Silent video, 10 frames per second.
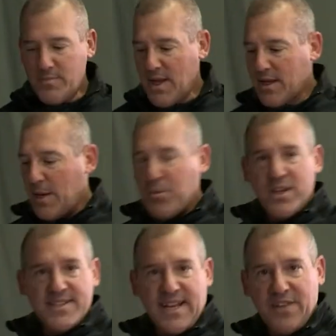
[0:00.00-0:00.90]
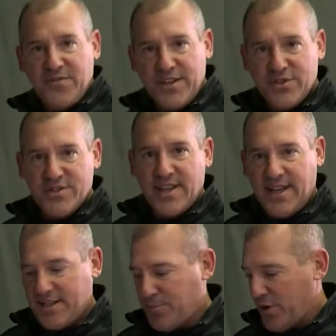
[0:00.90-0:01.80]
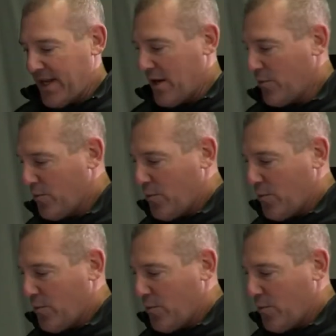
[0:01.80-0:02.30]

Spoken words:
A couple of design features I'd like to point out.